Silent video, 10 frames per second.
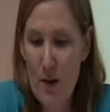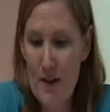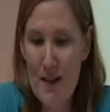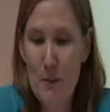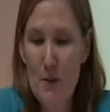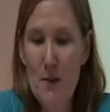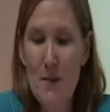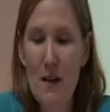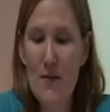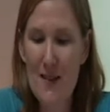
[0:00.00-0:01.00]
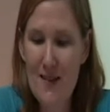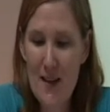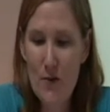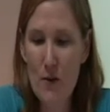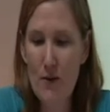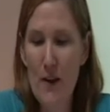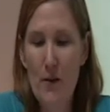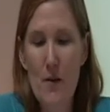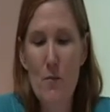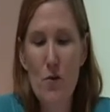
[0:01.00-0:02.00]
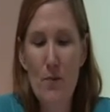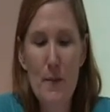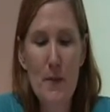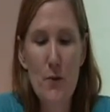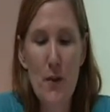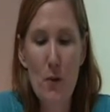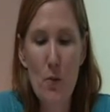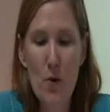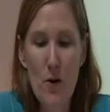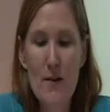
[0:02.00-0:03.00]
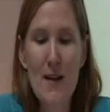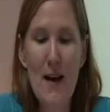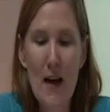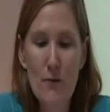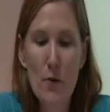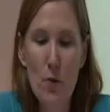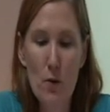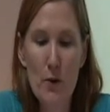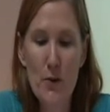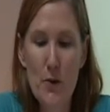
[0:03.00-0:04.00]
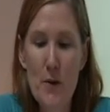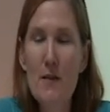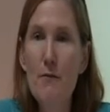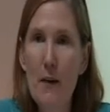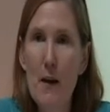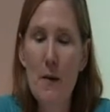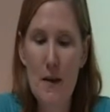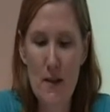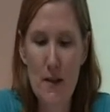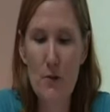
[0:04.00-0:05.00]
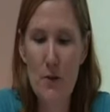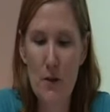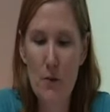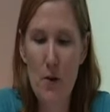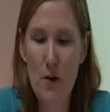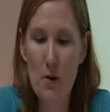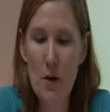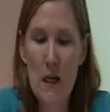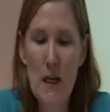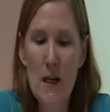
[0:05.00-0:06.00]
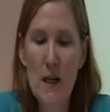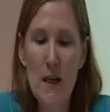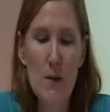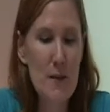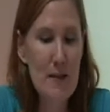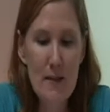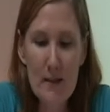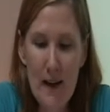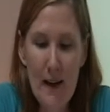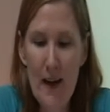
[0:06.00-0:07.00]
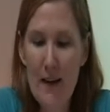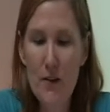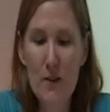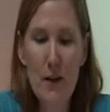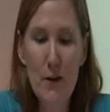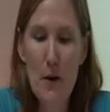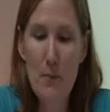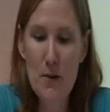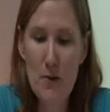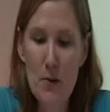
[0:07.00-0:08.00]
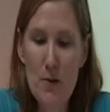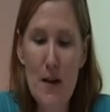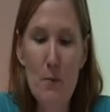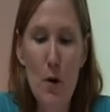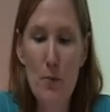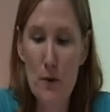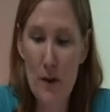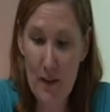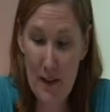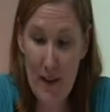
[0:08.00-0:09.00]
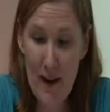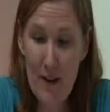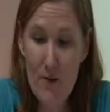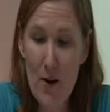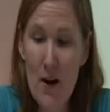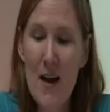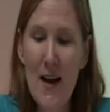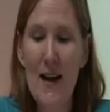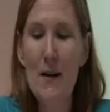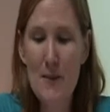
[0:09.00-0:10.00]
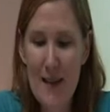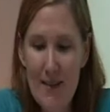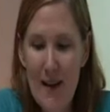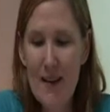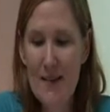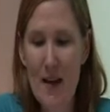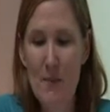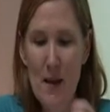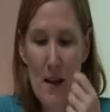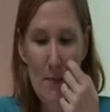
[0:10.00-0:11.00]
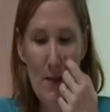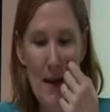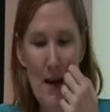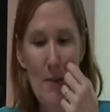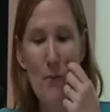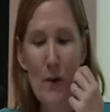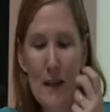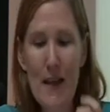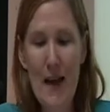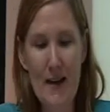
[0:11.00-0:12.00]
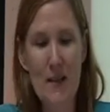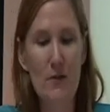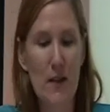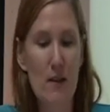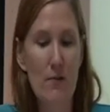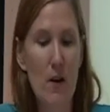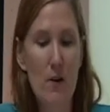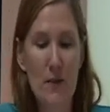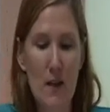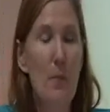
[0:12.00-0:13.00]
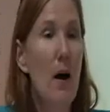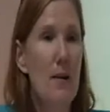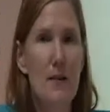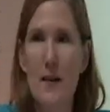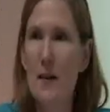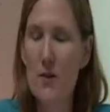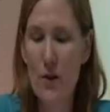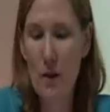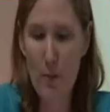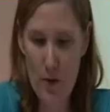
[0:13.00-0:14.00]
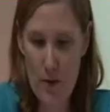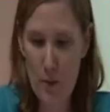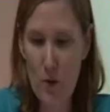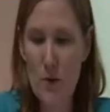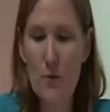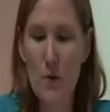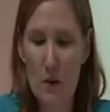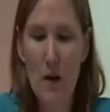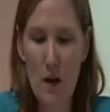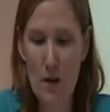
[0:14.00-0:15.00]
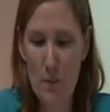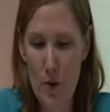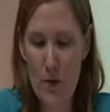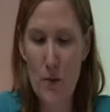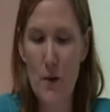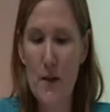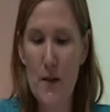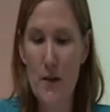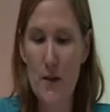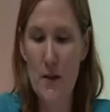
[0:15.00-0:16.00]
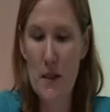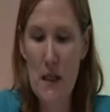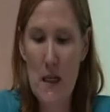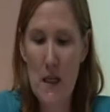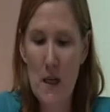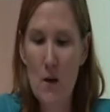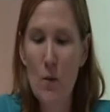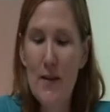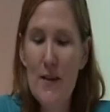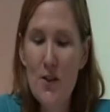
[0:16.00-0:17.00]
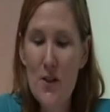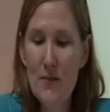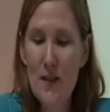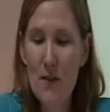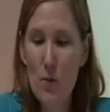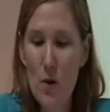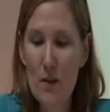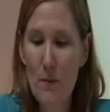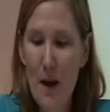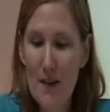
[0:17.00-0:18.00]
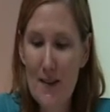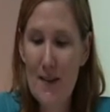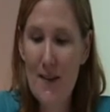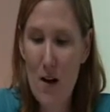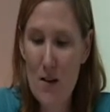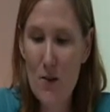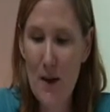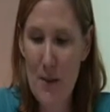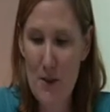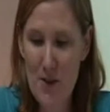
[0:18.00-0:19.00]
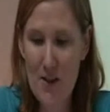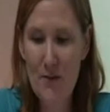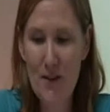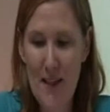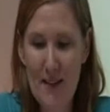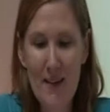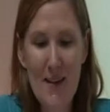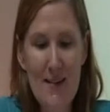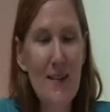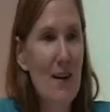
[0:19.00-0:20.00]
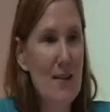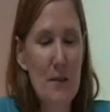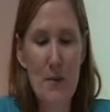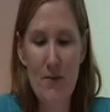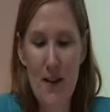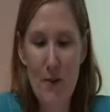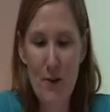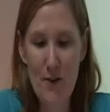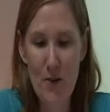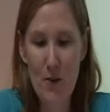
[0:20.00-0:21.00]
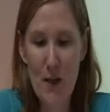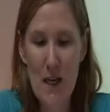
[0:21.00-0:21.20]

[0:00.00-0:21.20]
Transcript: established himself as a central figure in the movement between the wars, and after World War II, his fame continued to grow. He was still dedicated to literary pursuits and more prolific than ever, and it was at that time that he became really actively involved in politics during the post-war years. With this shift into the world of politics also came a shift in his concept of negritude.